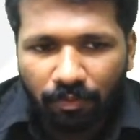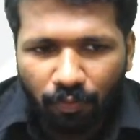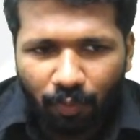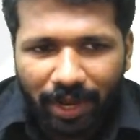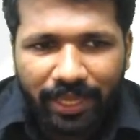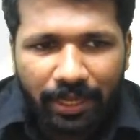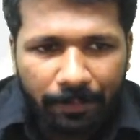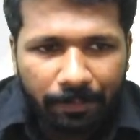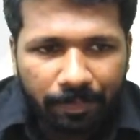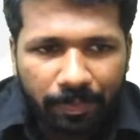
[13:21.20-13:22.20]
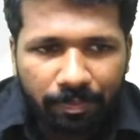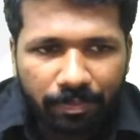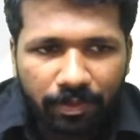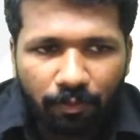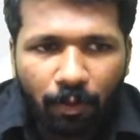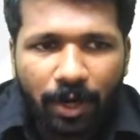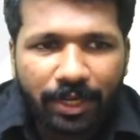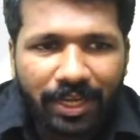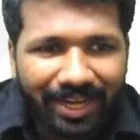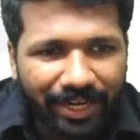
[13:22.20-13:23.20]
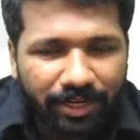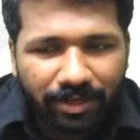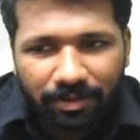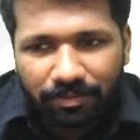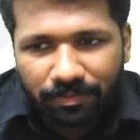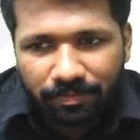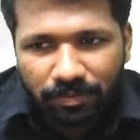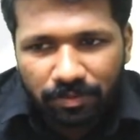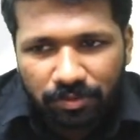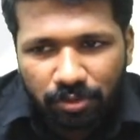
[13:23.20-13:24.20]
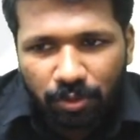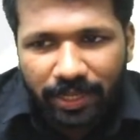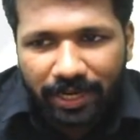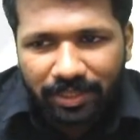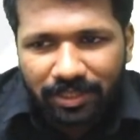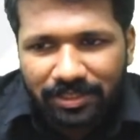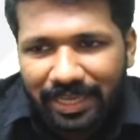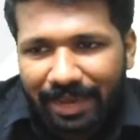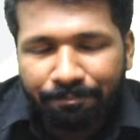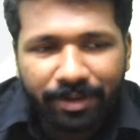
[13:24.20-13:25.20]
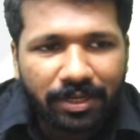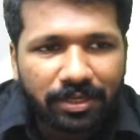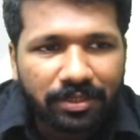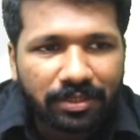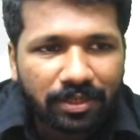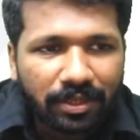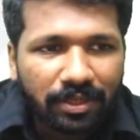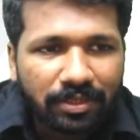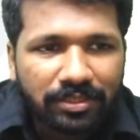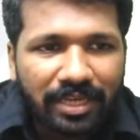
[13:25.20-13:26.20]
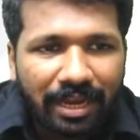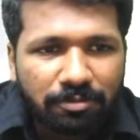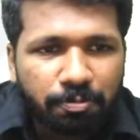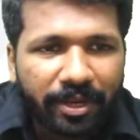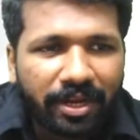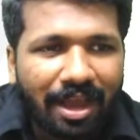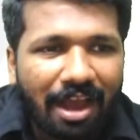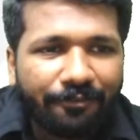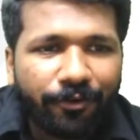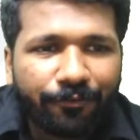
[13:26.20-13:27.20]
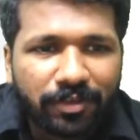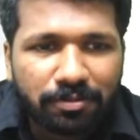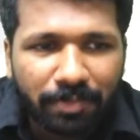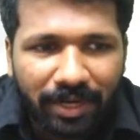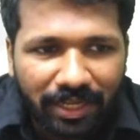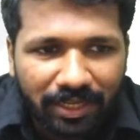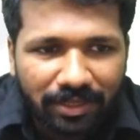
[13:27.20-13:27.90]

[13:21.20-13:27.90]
Why? What he did so that this happened? Shyam spent half of his money.